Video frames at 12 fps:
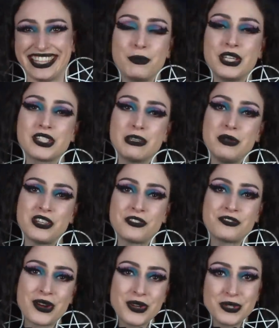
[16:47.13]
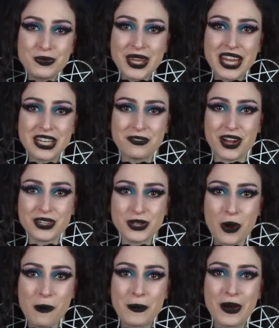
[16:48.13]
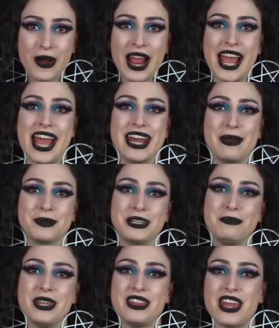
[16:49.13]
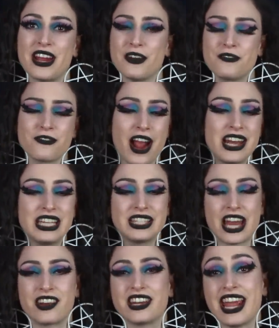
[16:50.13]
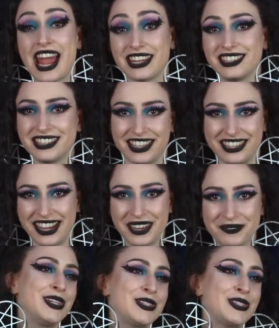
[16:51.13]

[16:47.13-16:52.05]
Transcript: But it's gonna be the first weekend of October, and I'm gonna be there Friday, Saturday, and Sunday.